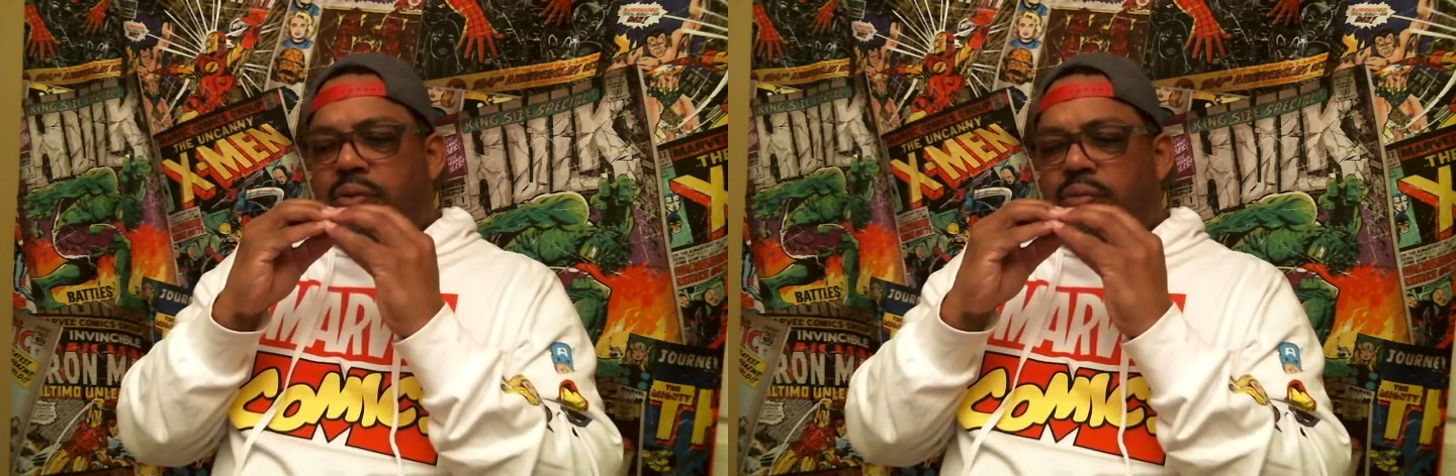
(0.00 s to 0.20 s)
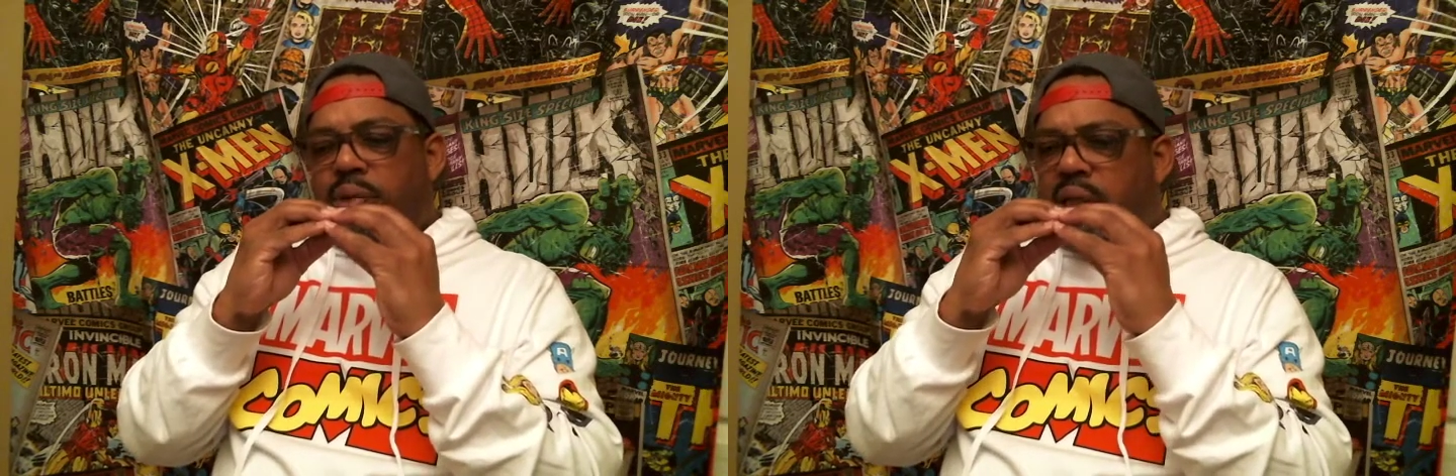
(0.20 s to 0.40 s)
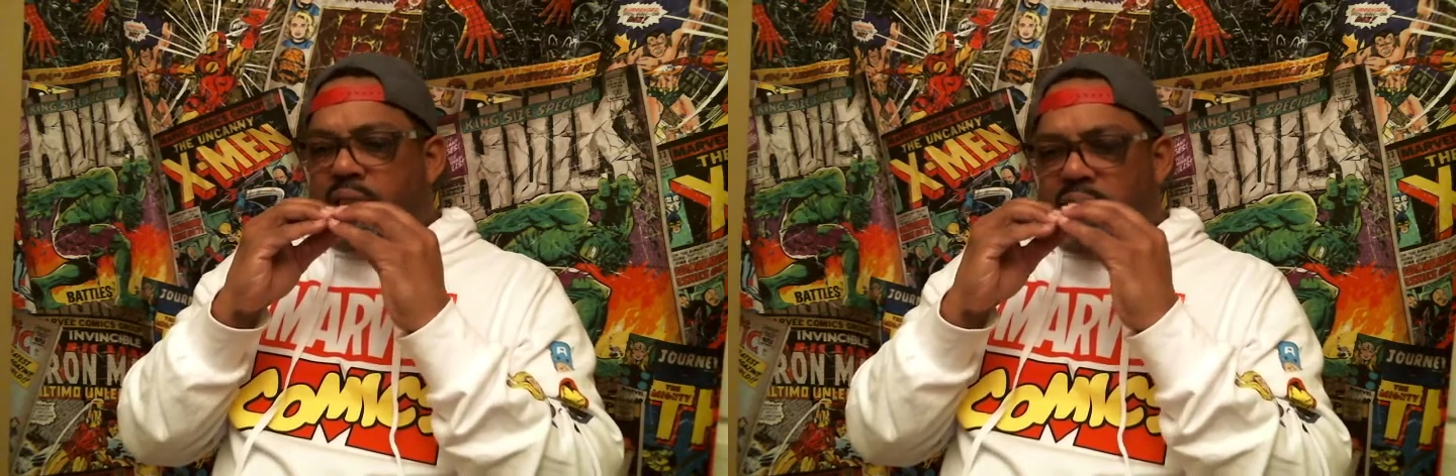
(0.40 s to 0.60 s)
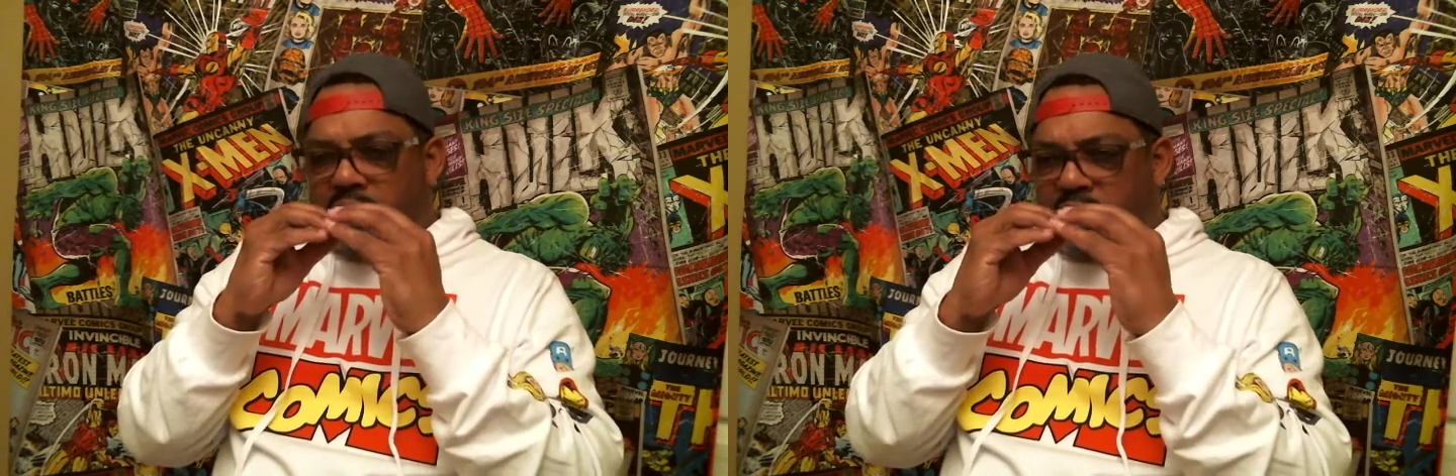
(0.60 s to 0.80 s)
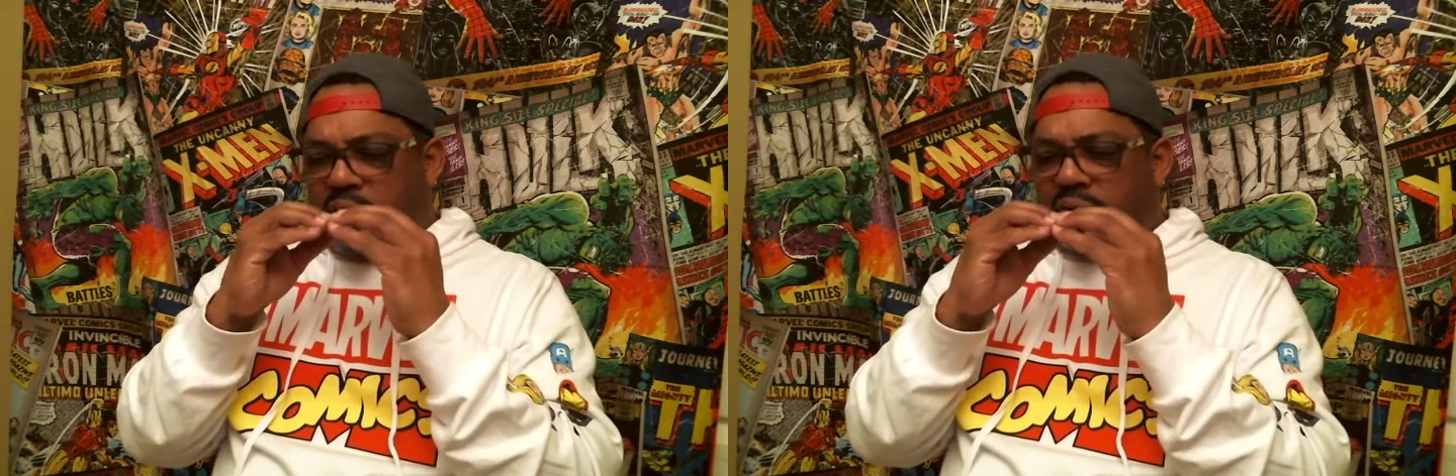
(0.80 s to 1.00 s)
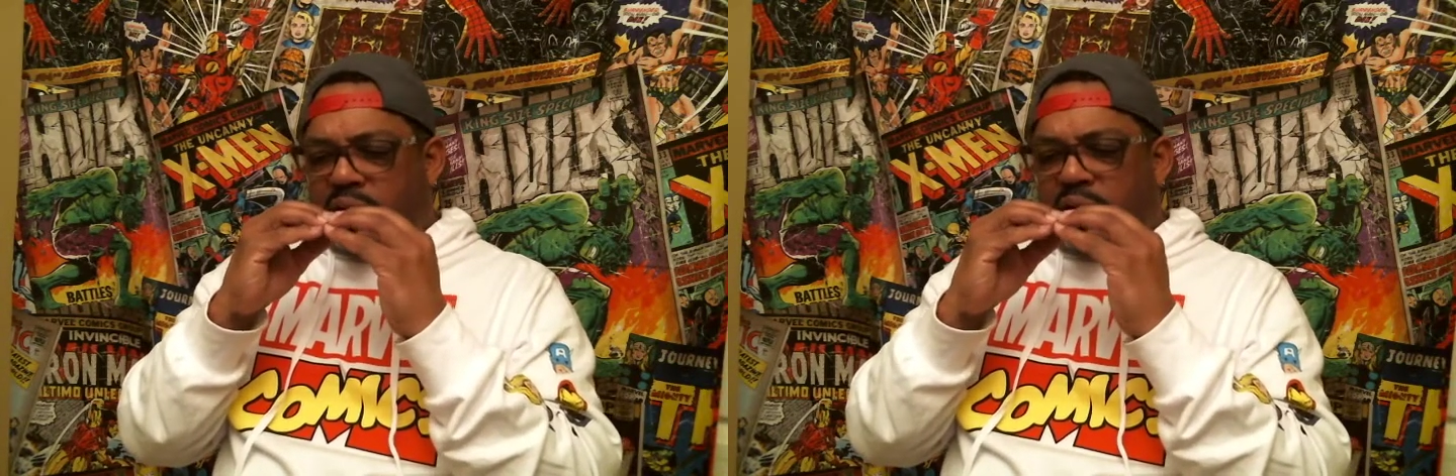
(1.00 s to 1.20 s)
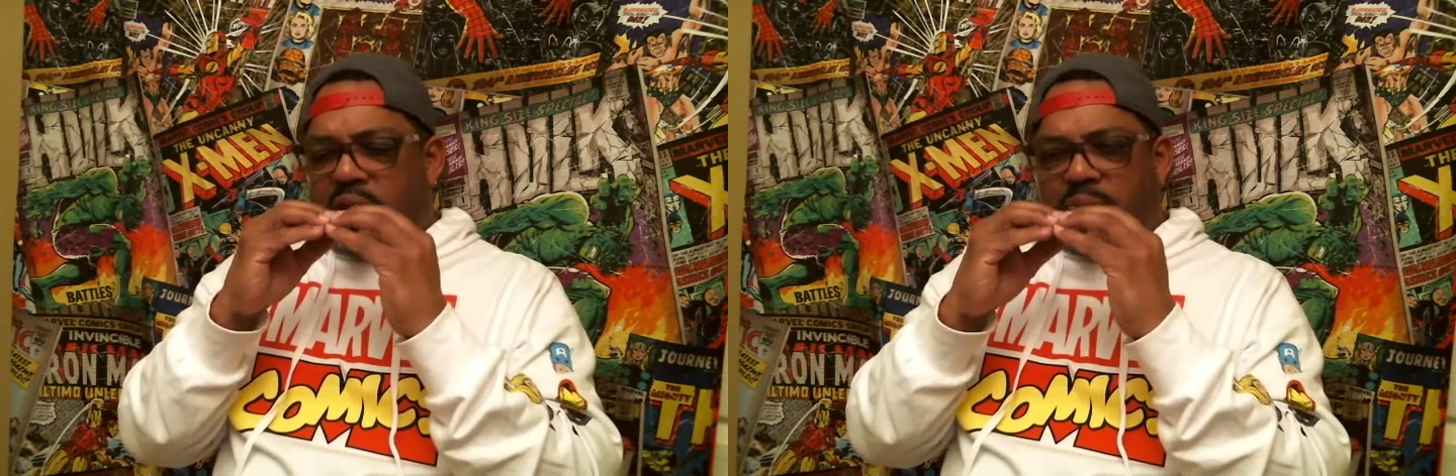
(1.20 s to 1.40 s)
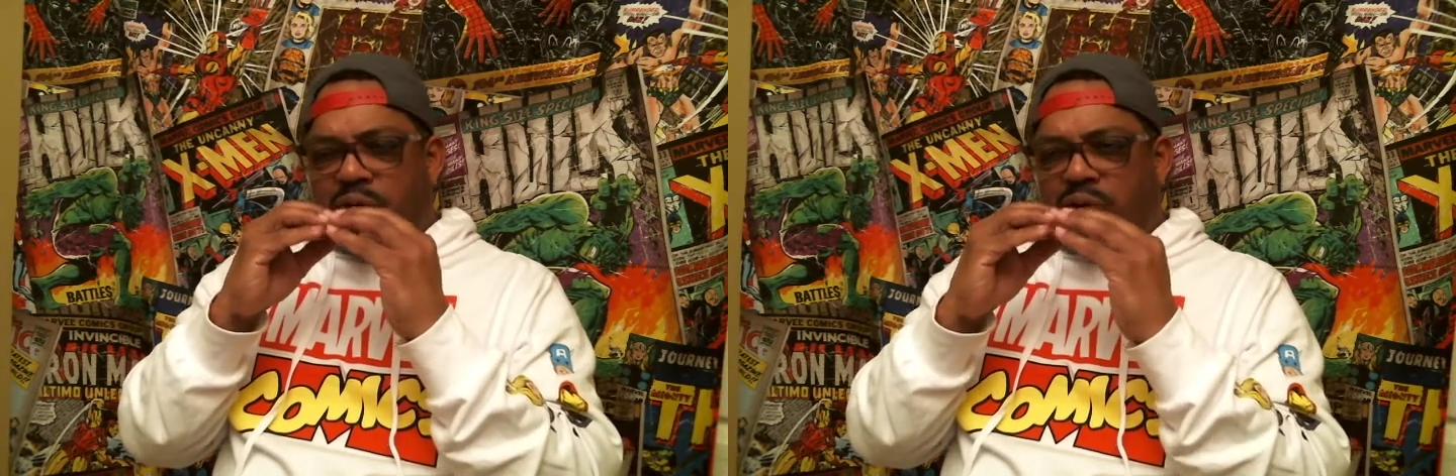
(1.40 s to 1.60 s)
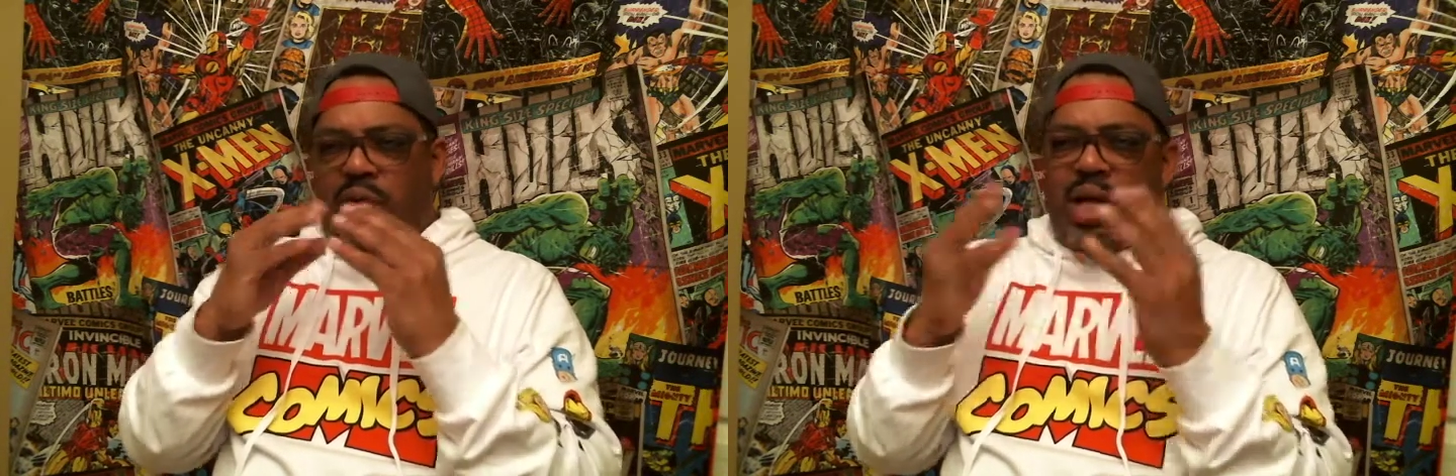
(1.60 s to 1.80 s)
Because definitely, I'm sure